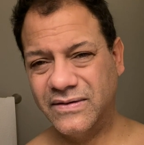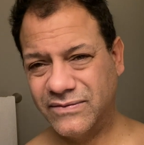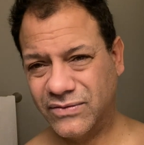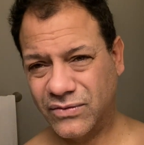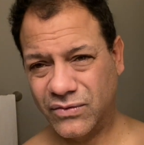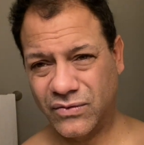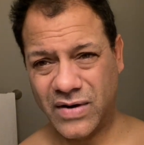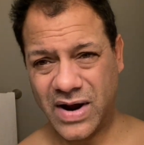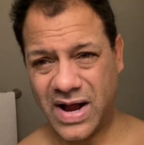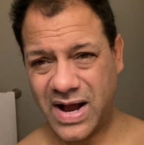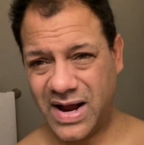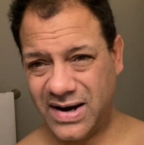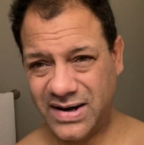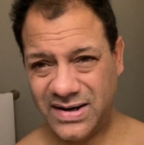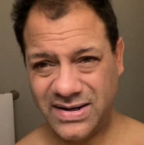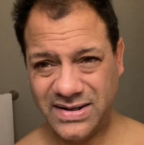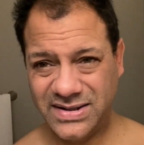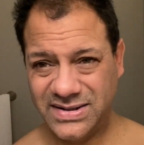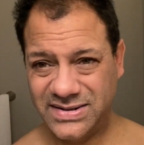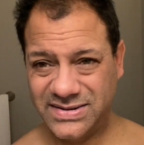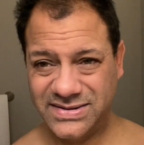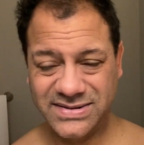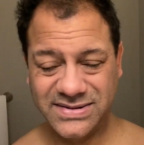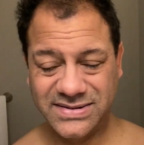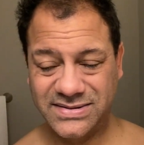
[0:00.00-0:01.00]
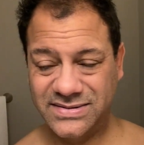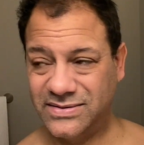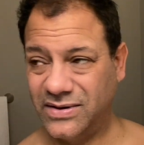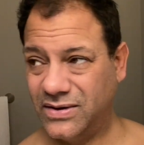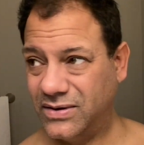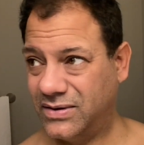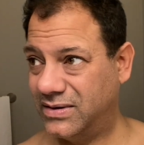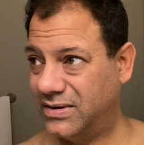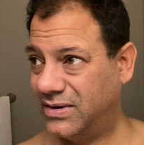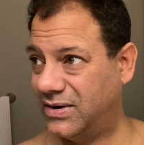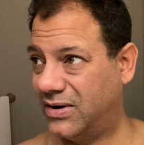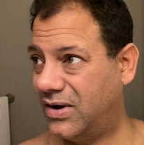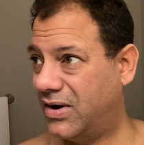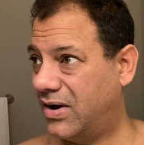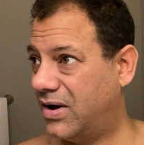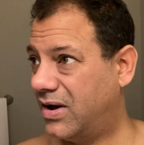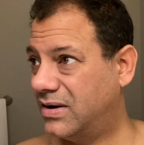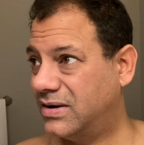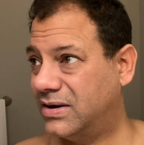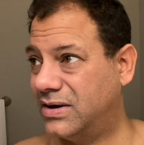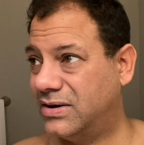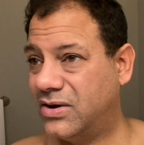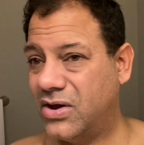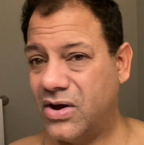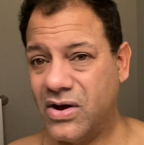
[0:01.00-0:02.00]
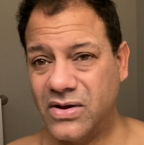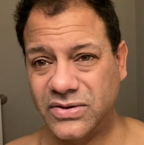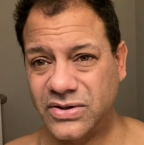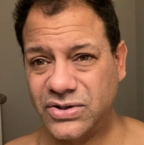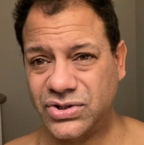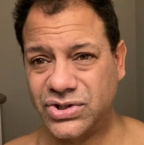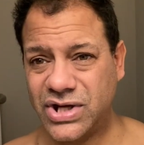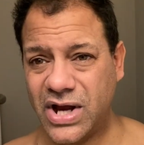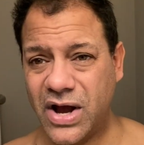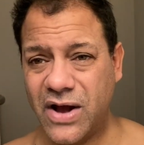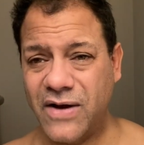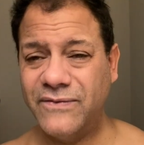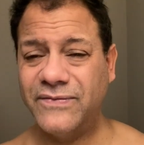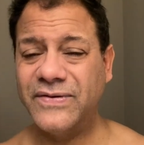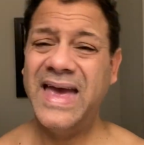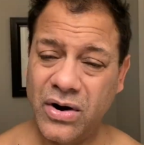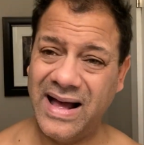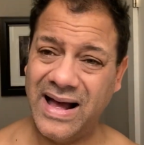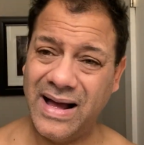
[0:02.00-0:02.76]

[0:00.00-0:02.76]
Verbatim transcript: varieties all along the shelf.